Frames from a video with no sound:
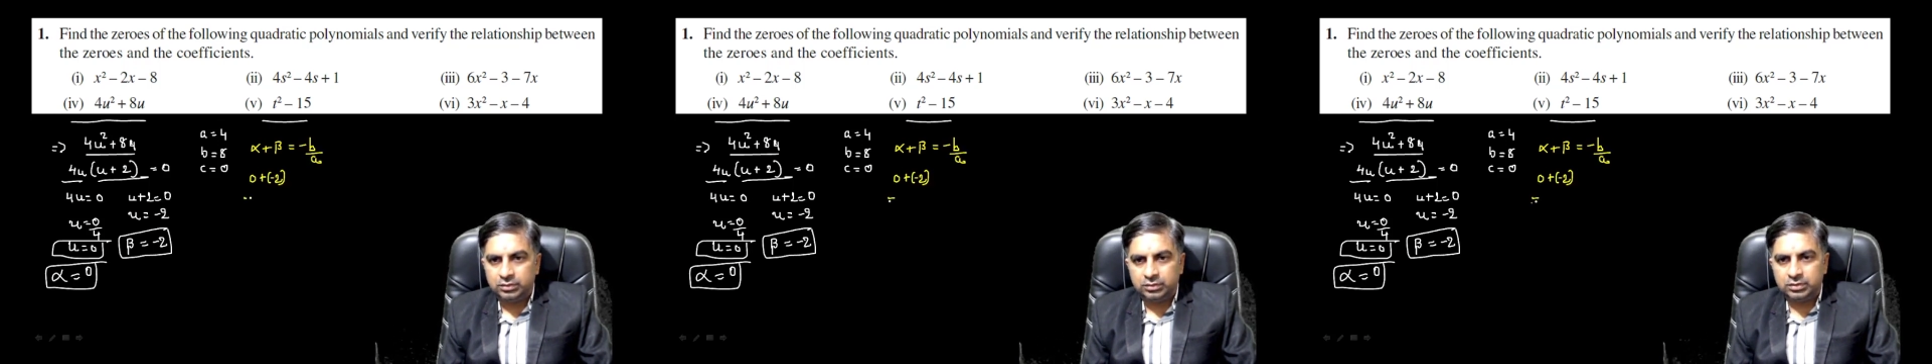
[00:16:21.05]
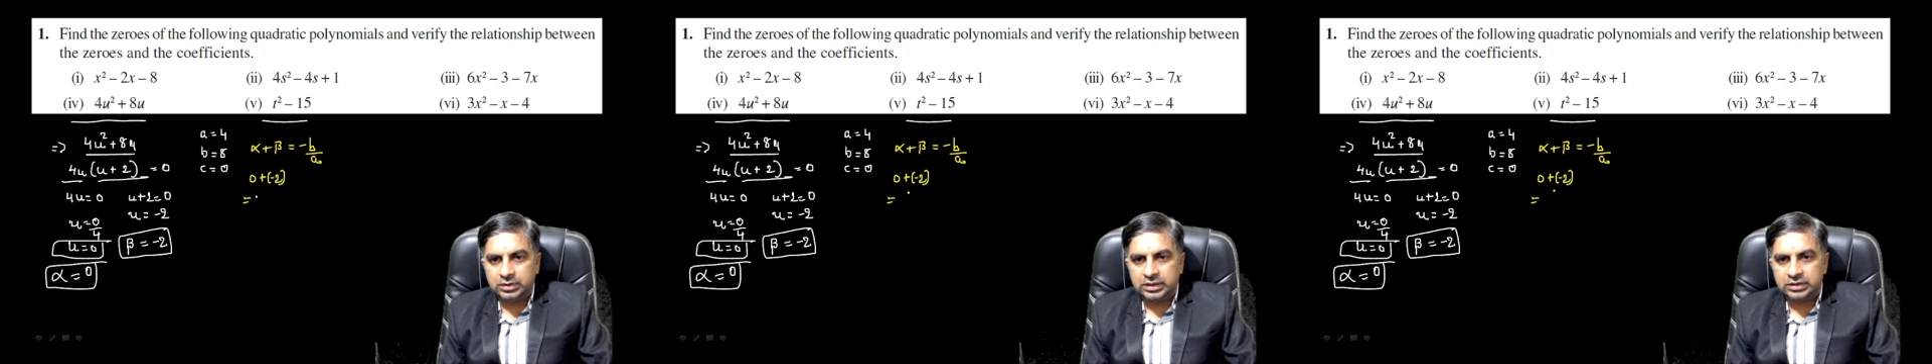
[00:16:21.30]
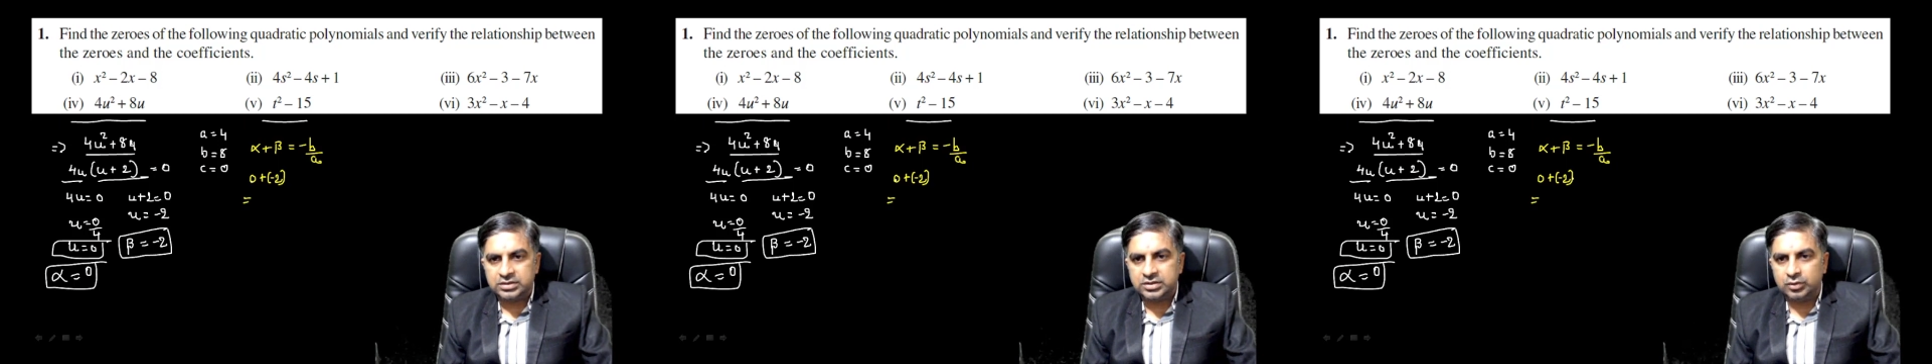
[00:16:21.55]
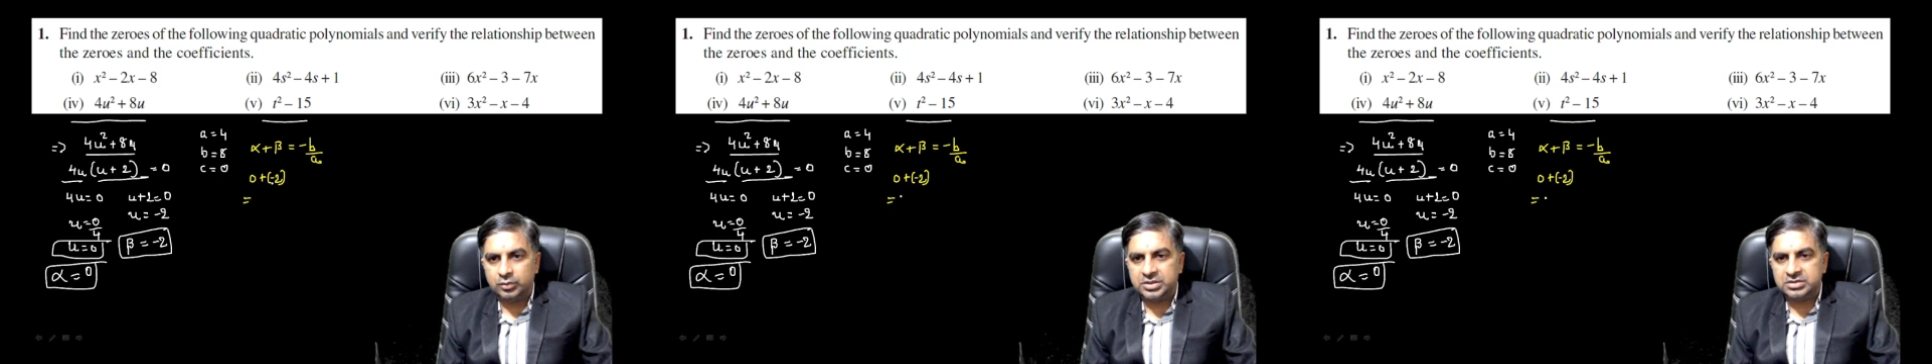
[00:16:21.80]
Okay,
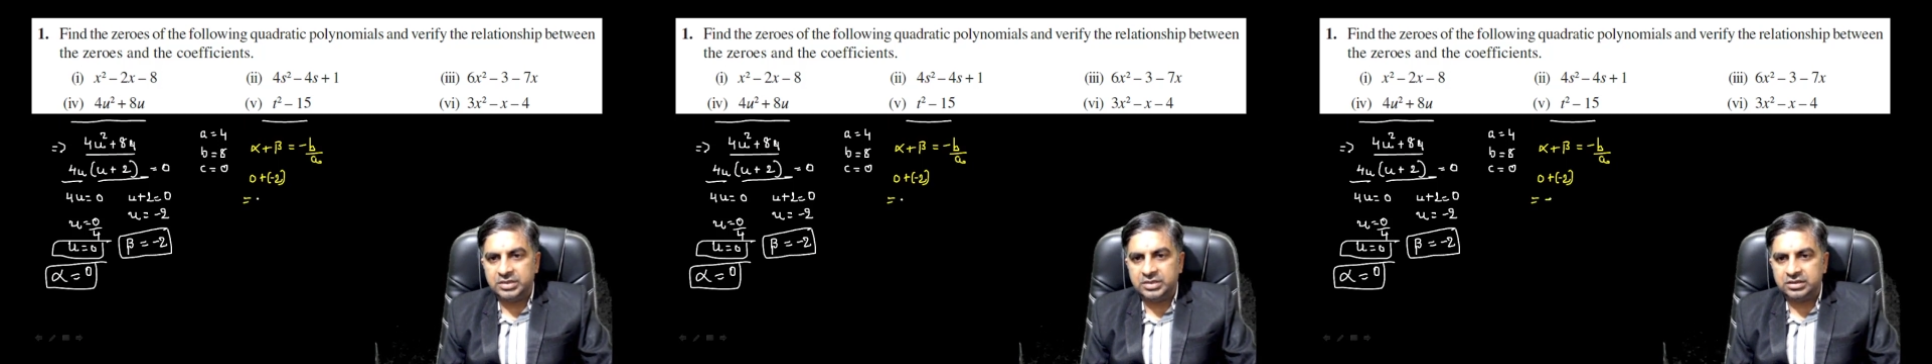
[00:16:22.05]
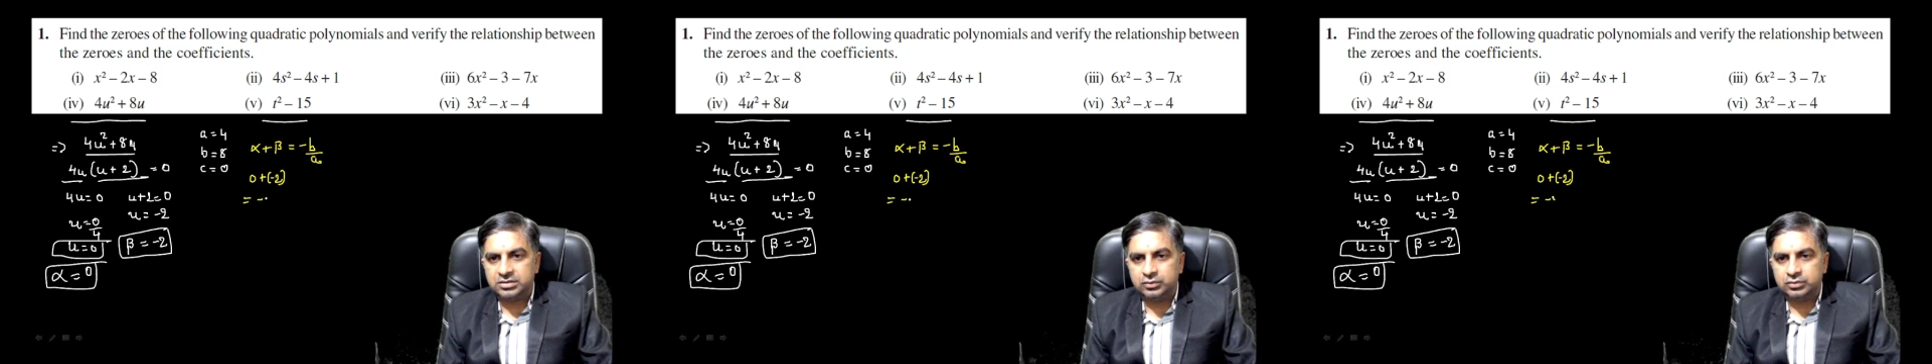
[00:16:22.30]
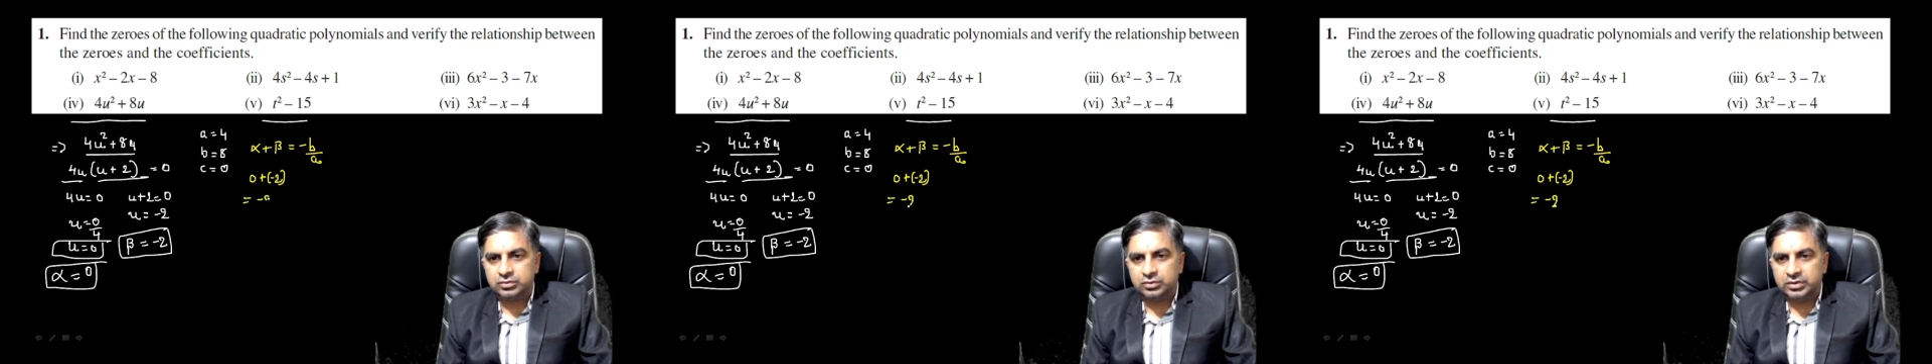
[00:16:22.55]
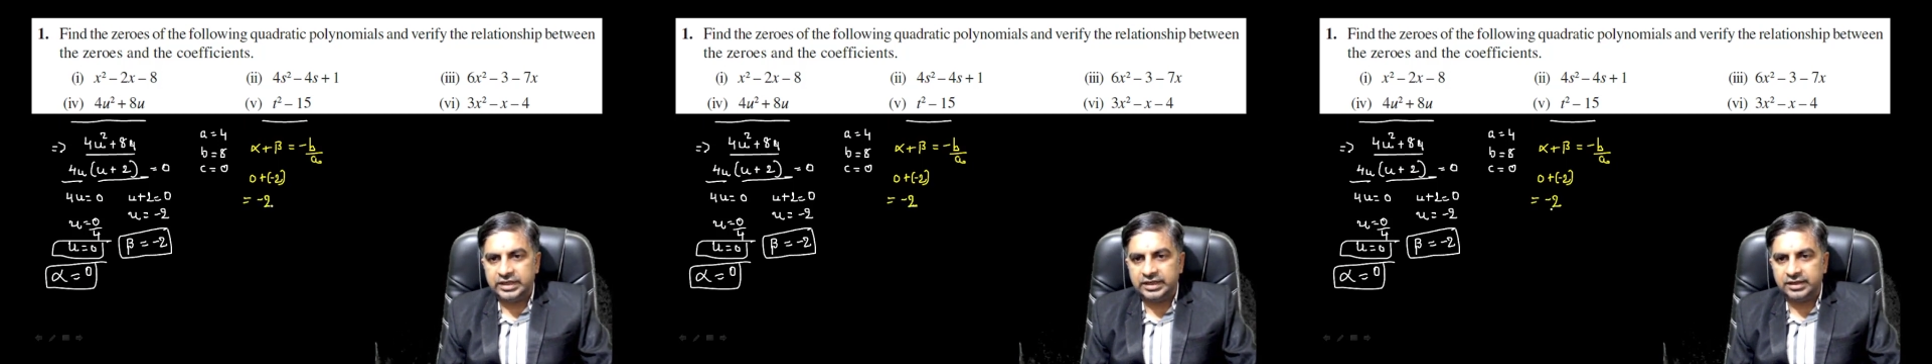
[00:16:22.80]
0 plus minus 2. So
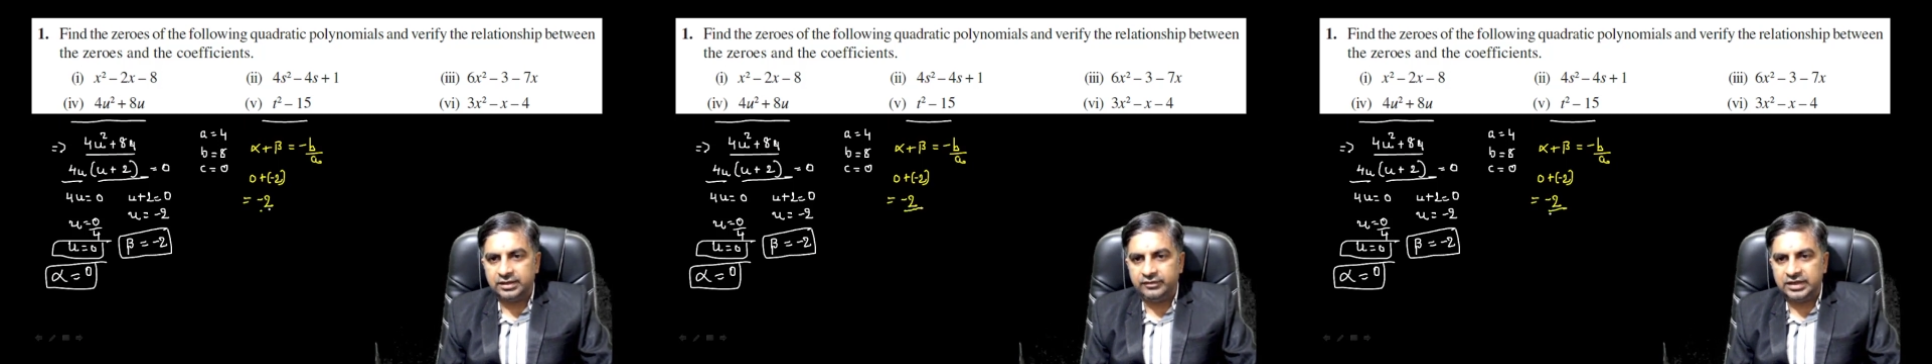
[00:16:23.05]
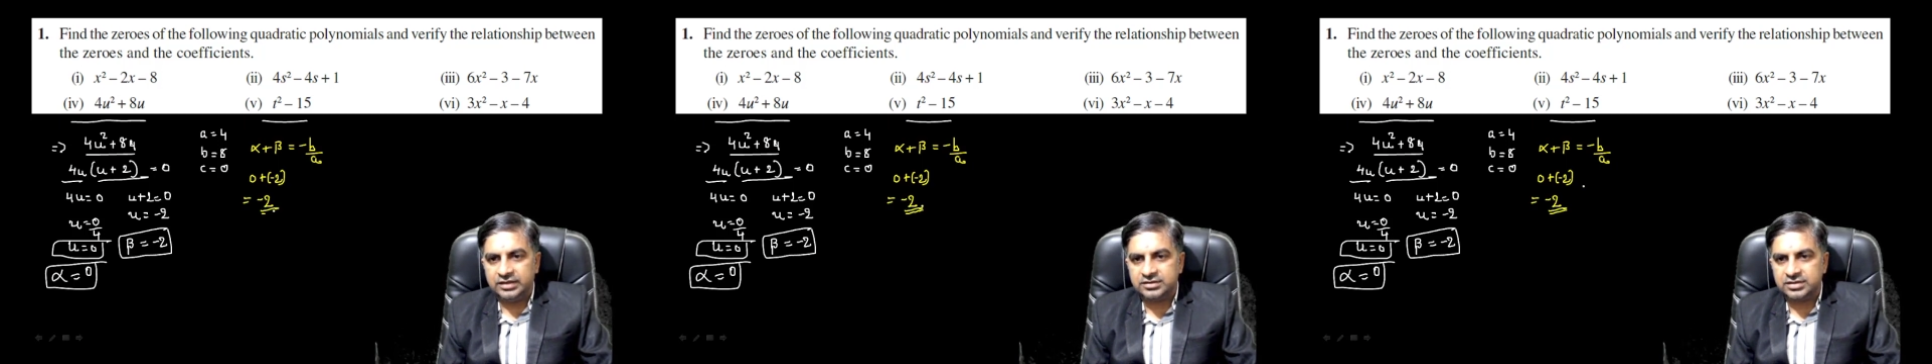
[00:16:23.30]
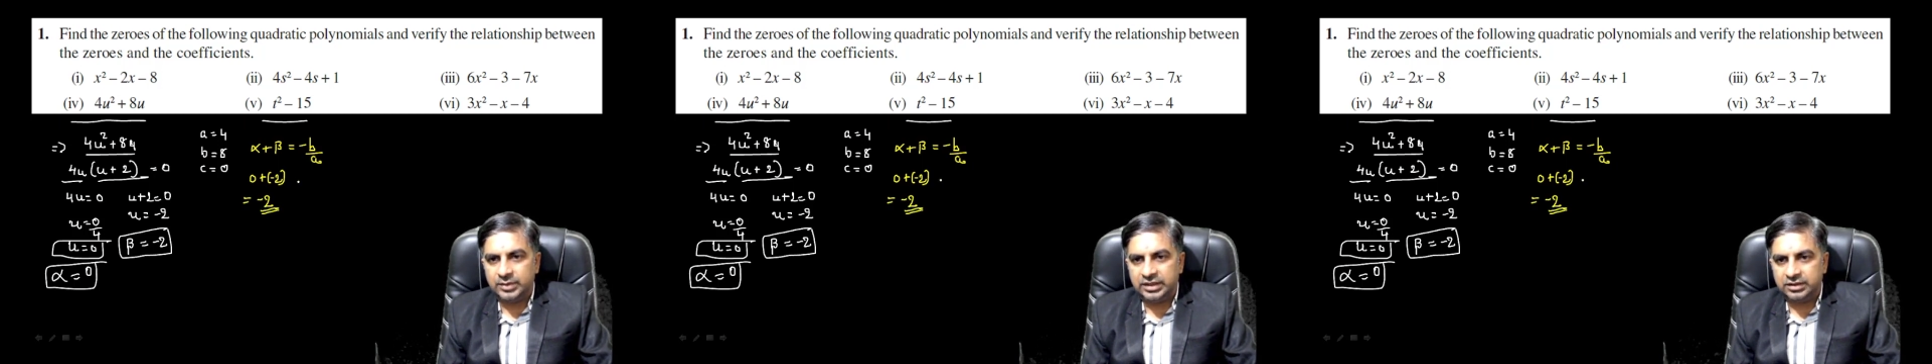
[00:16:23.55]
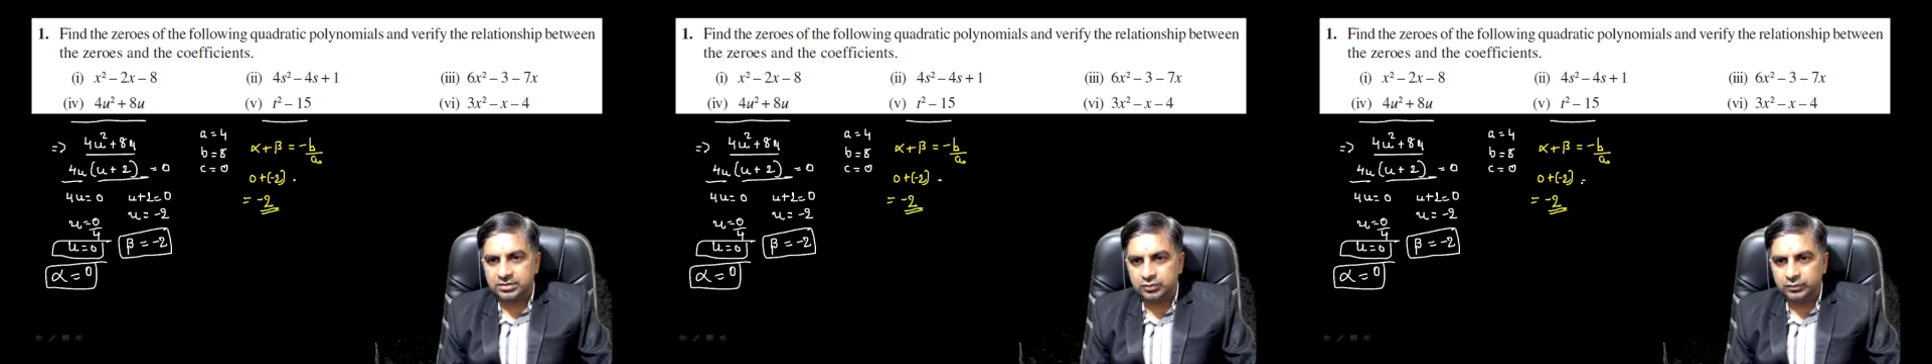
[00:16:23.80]
directly we can say
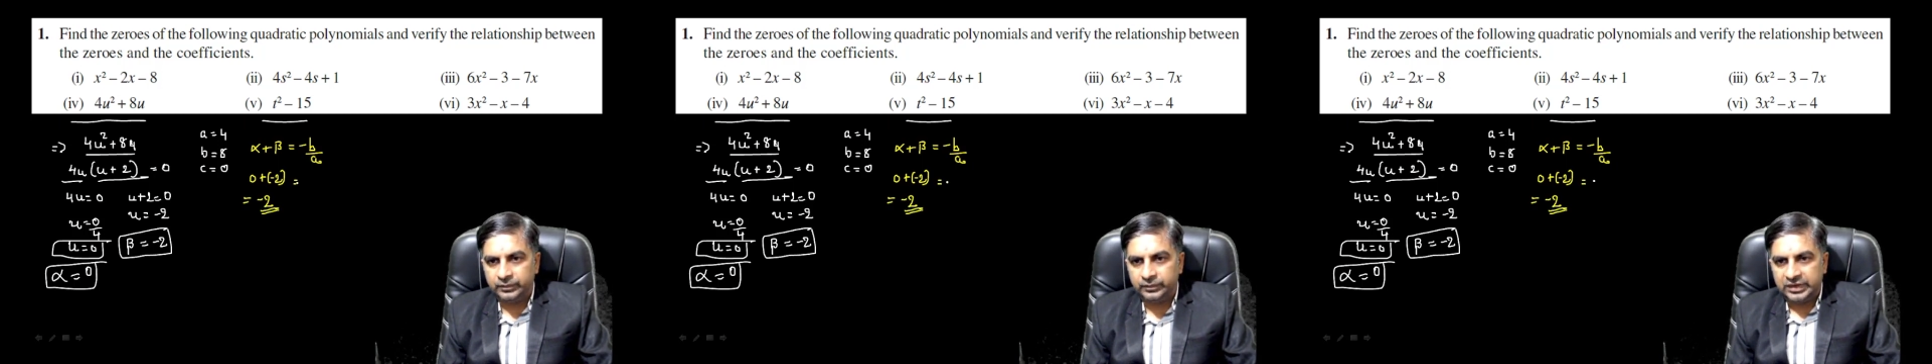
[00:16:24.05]
minus 2.